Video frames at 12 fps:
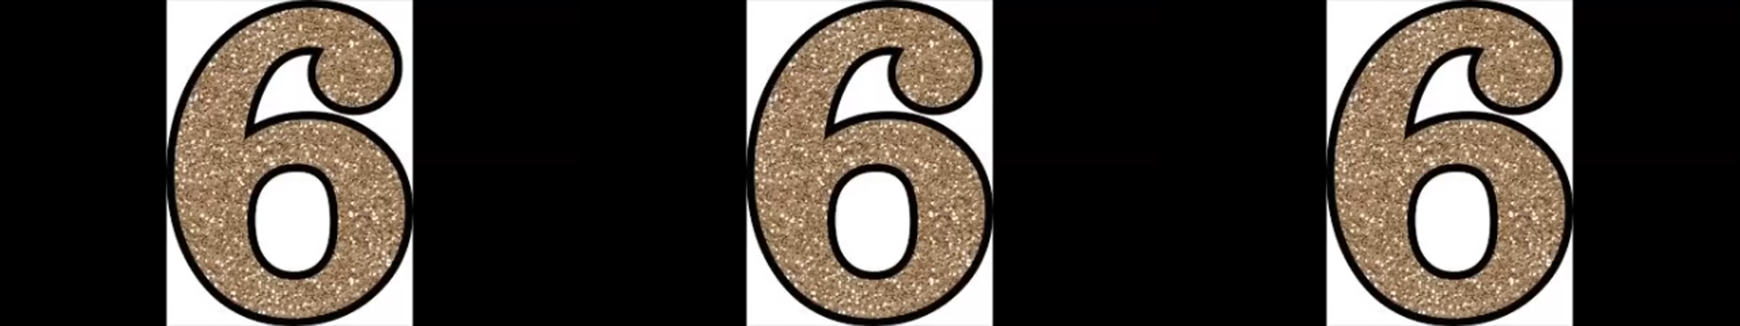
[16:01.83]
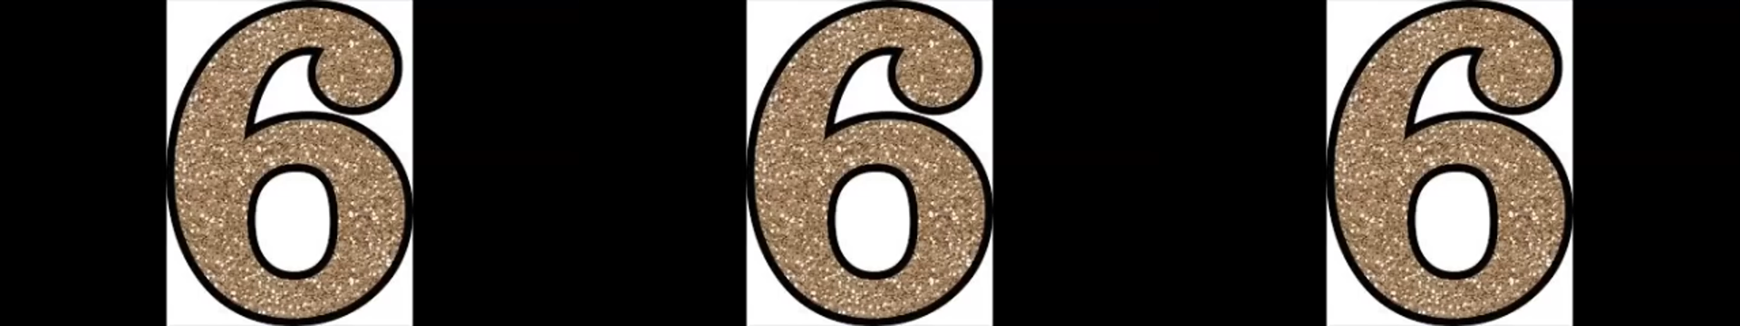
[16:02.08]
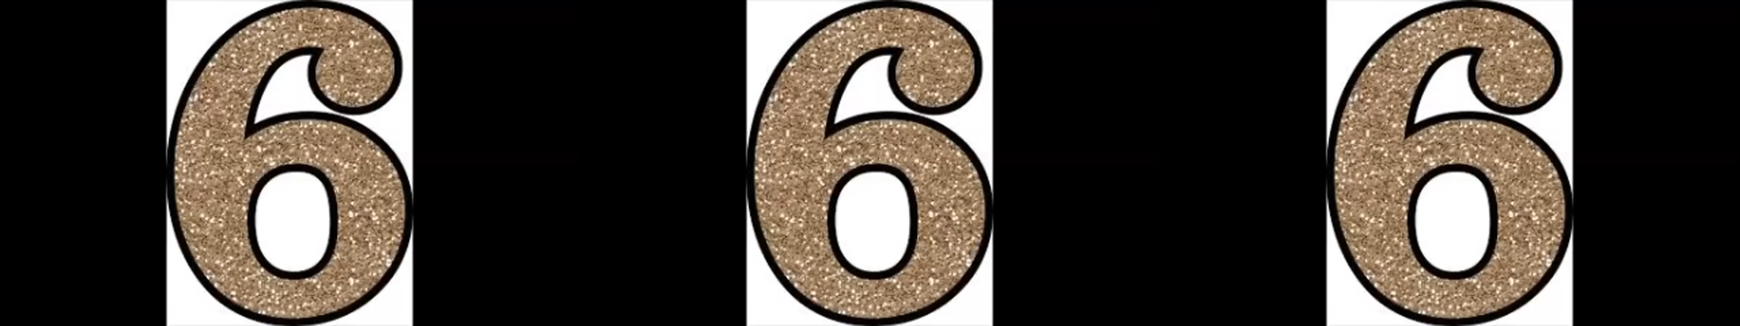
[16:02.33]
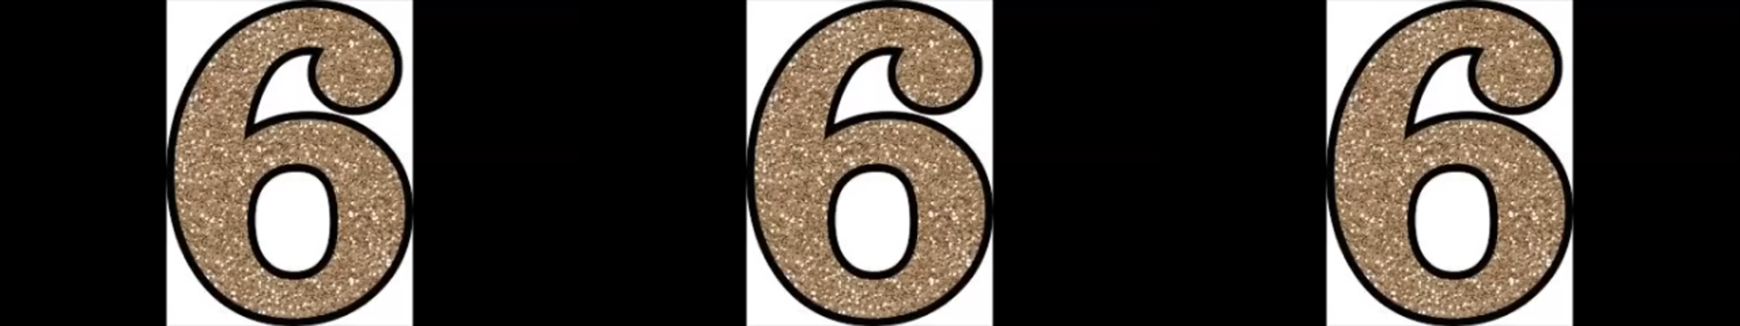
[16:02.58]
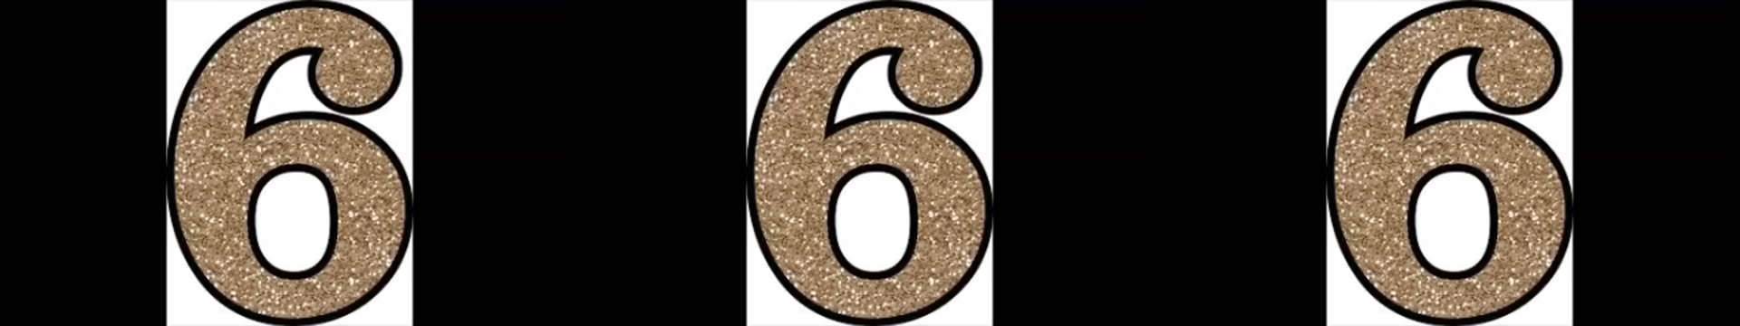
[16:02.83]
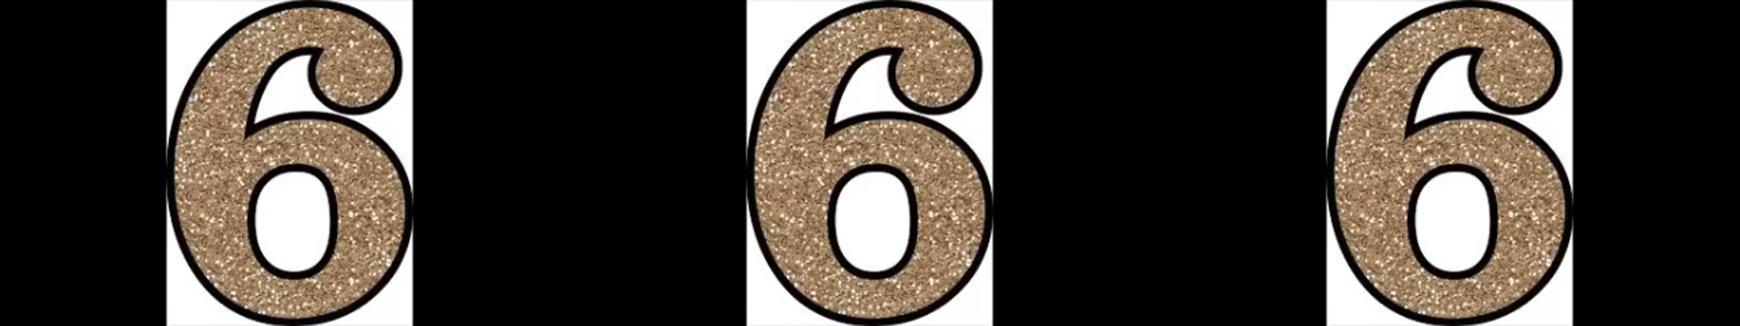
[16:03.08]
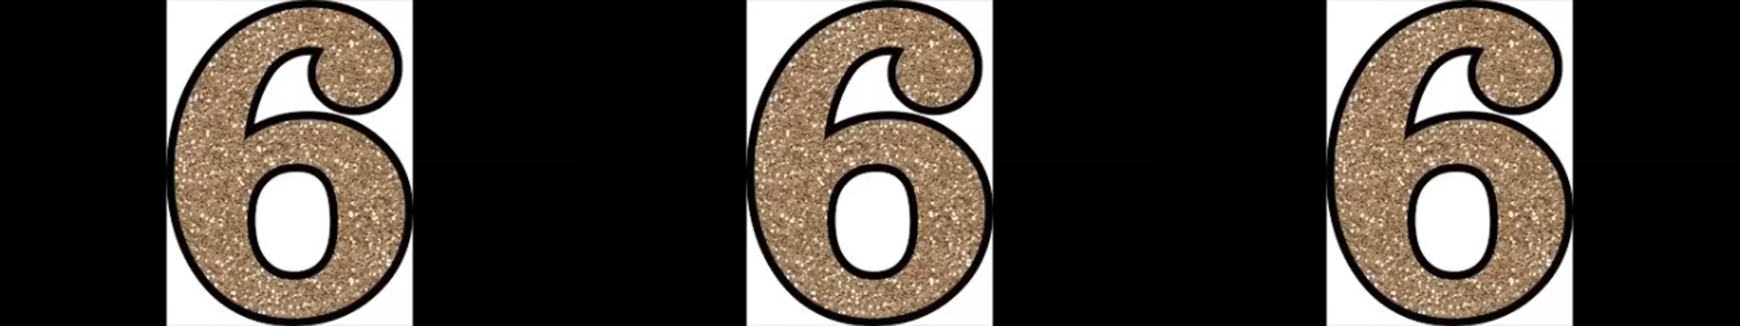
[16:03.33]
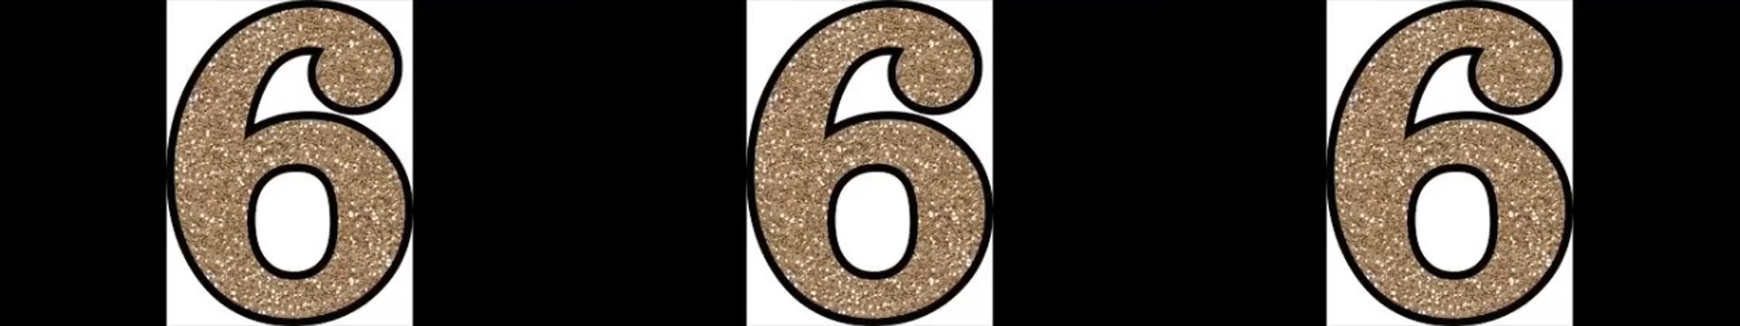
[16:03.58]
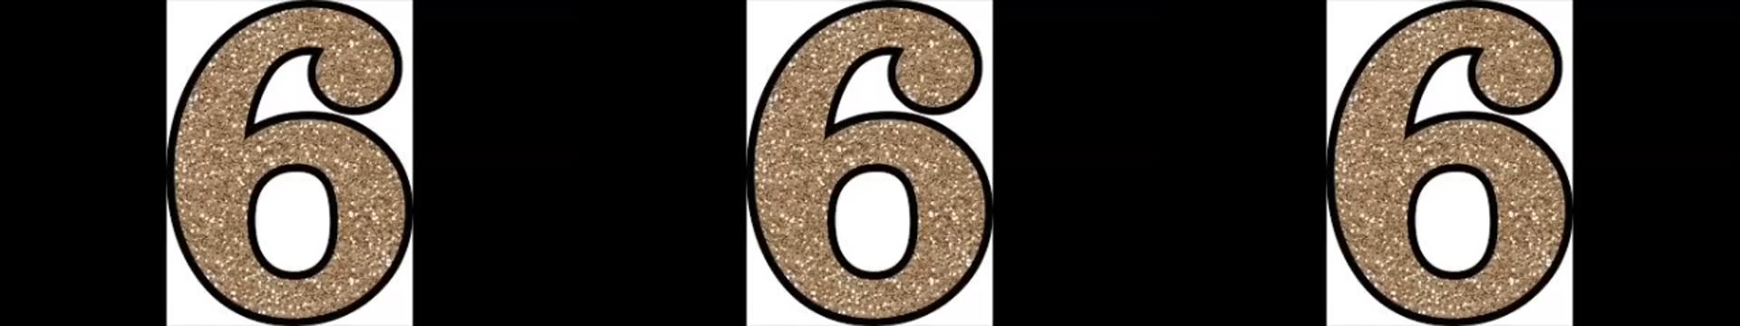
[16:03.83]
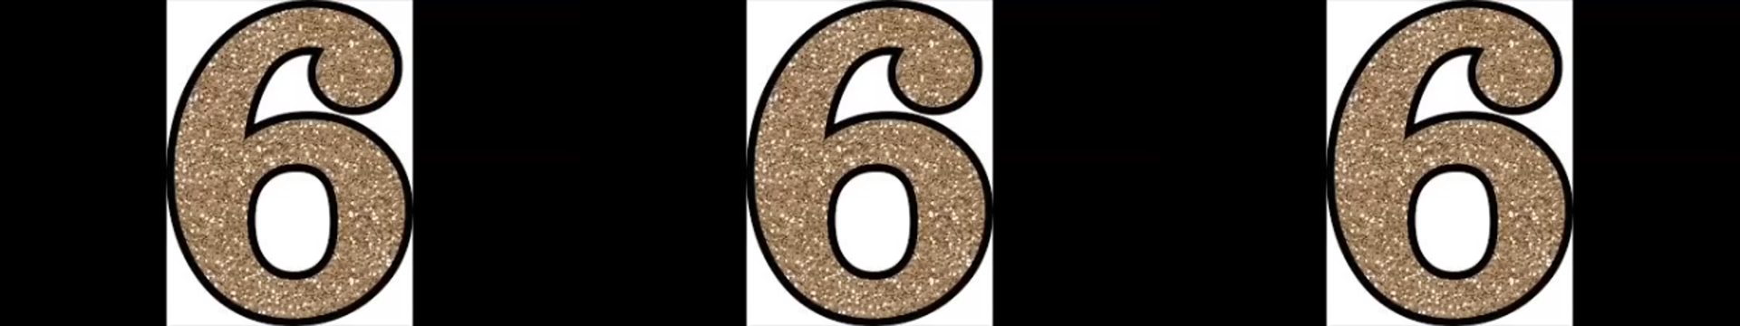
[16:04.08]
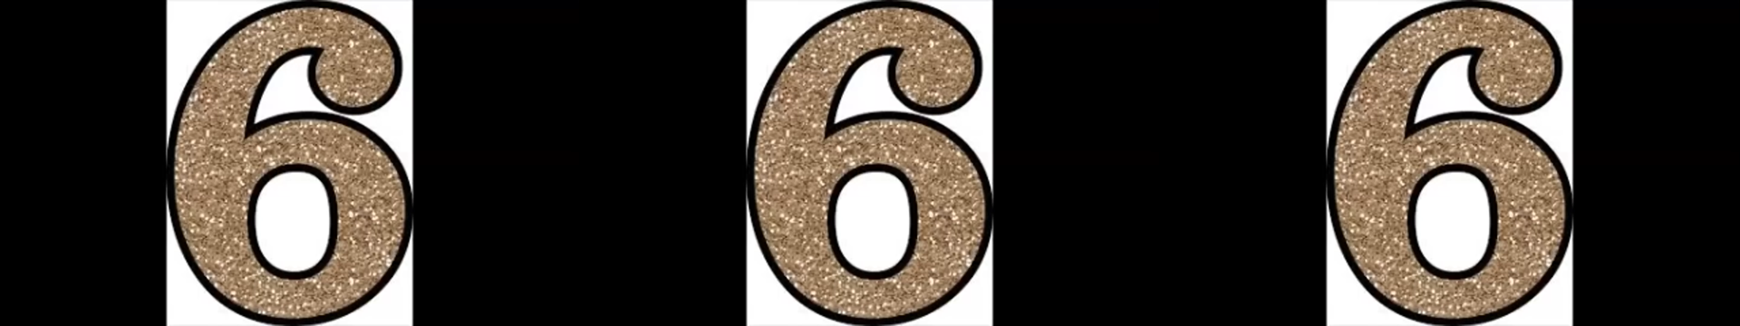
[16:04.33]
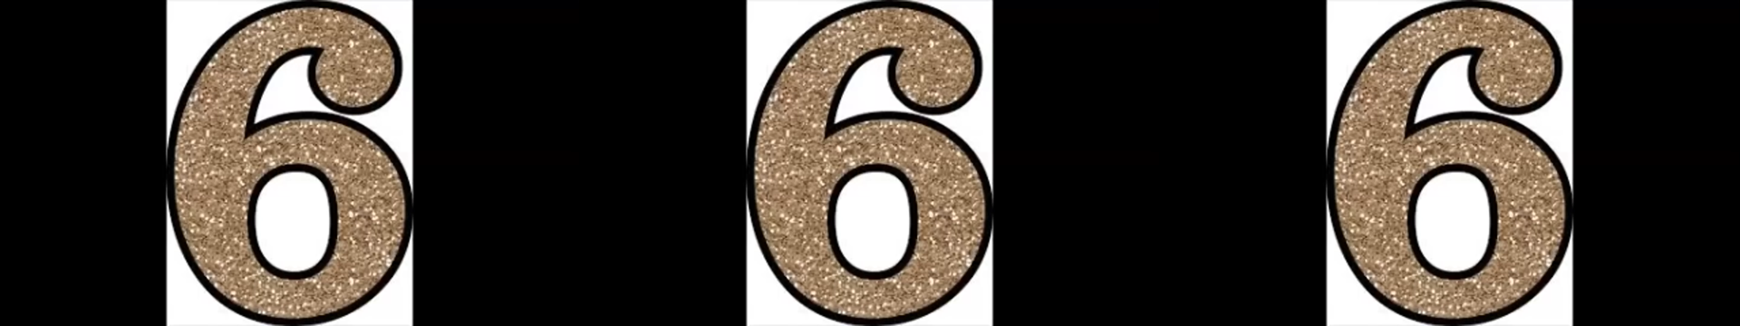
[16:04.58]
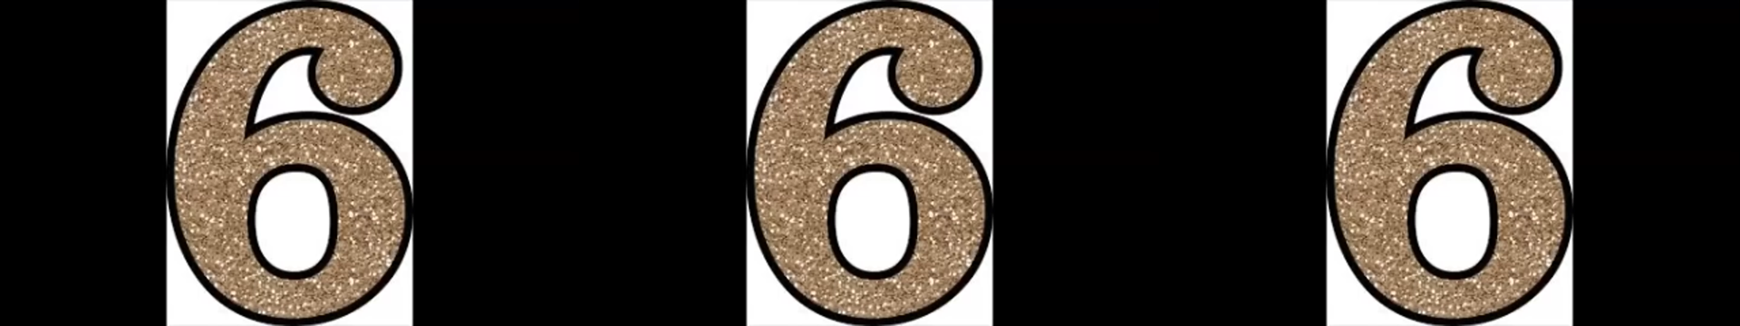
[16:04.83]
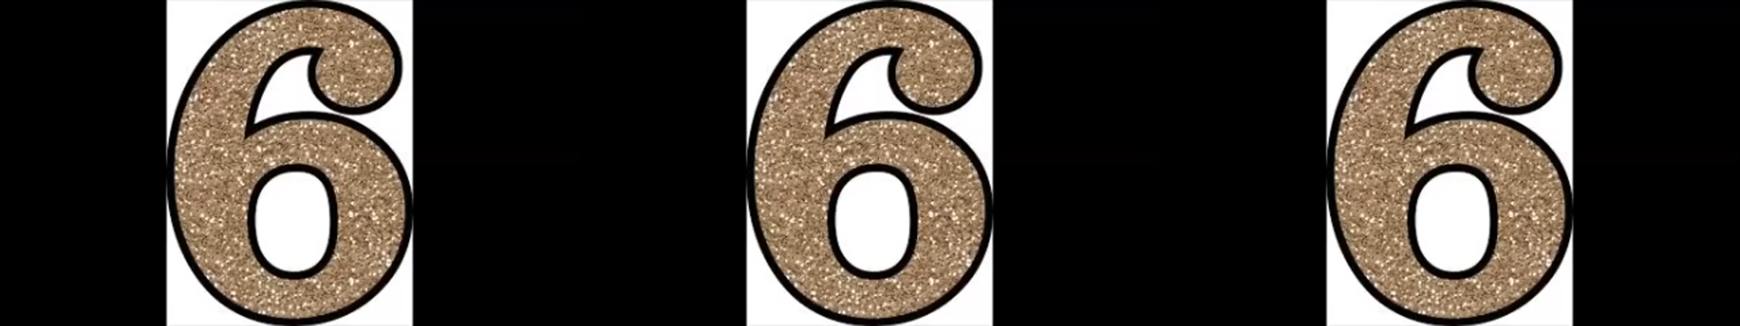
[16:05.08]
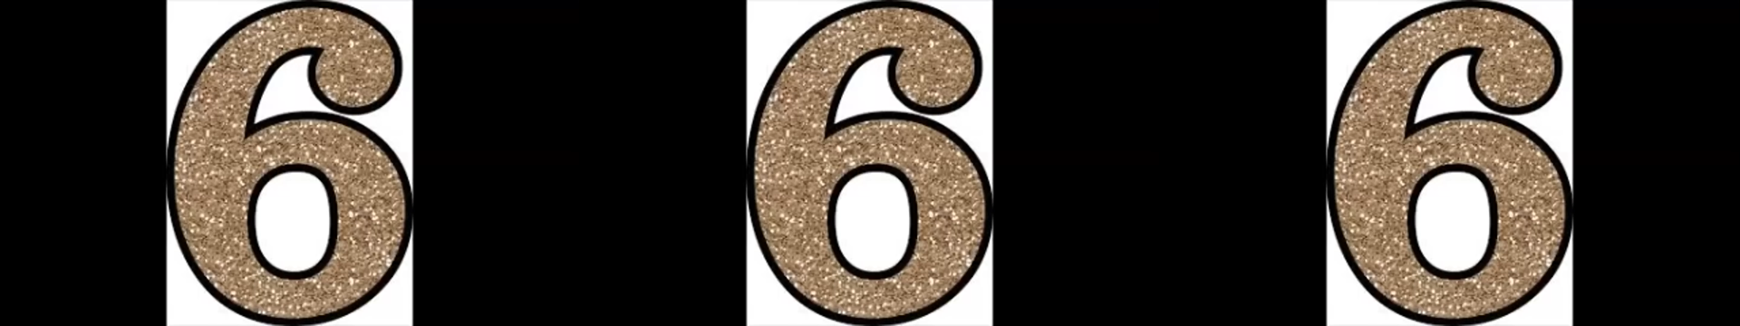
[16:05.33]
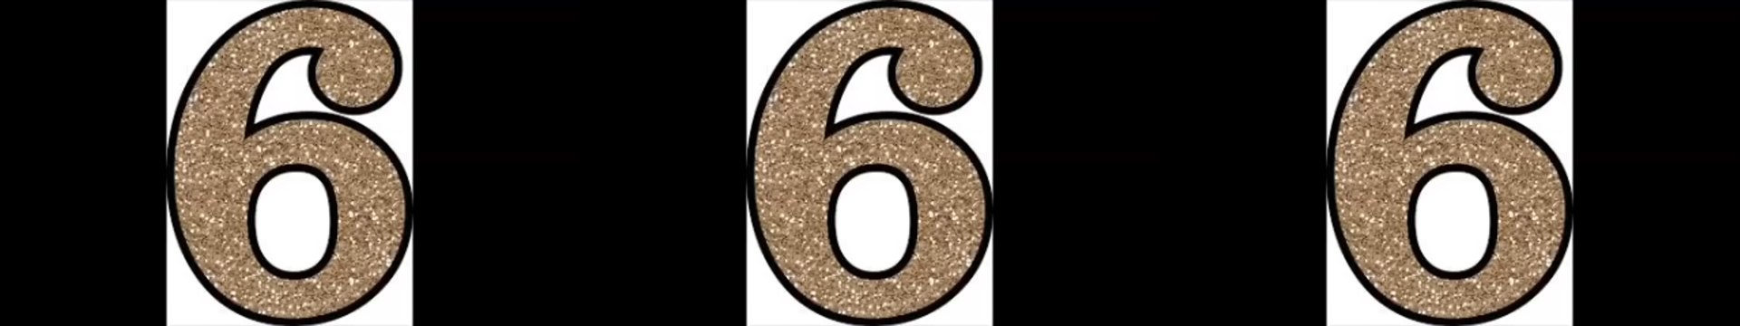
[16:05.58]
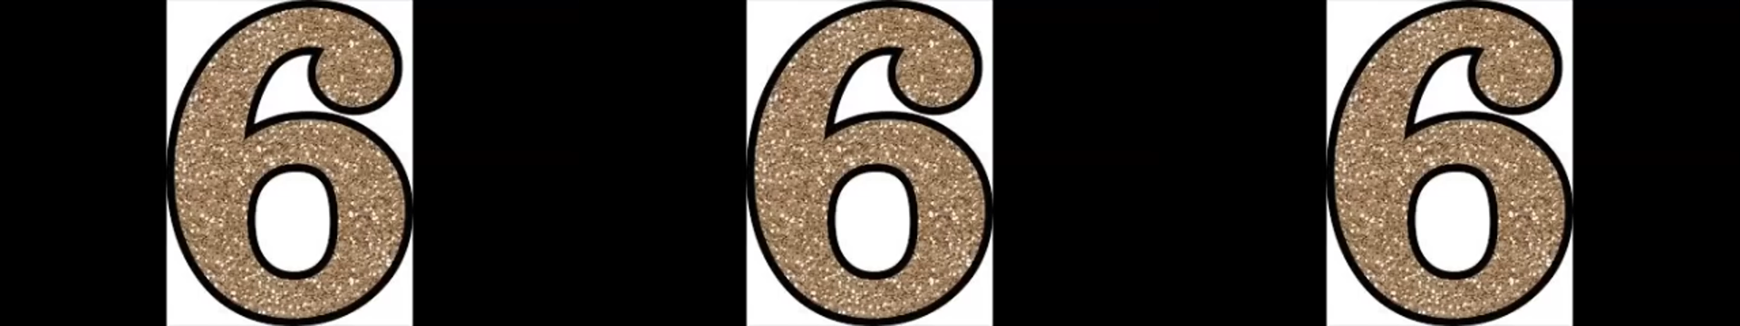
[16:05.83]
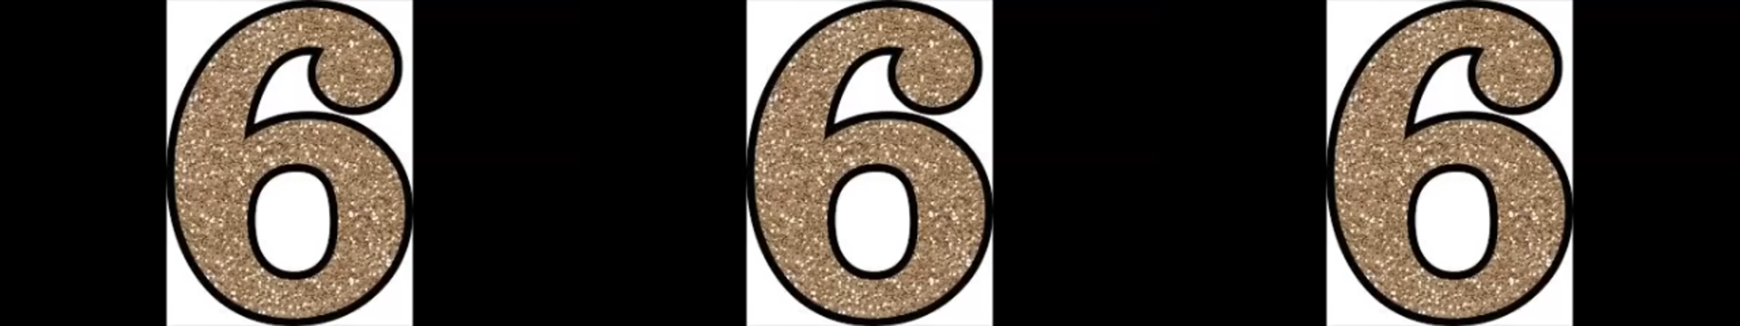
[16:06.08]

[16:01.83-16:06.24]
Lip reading: Nobody's mouth can be seen.